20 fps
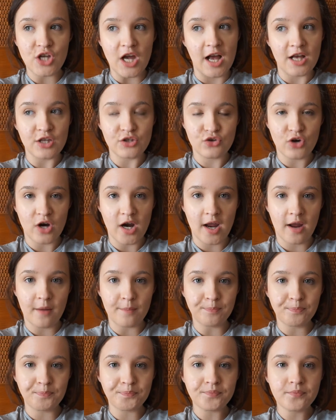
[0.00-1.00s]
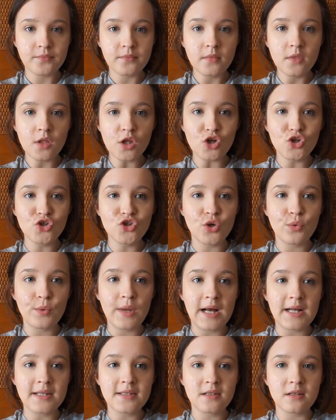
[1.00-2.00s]
airstrike. So we
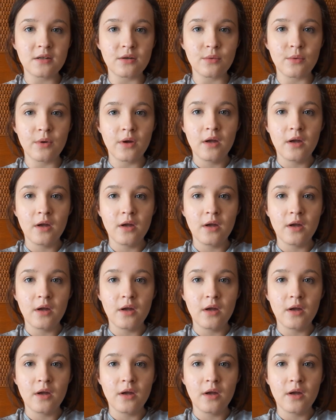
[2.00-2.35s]
had to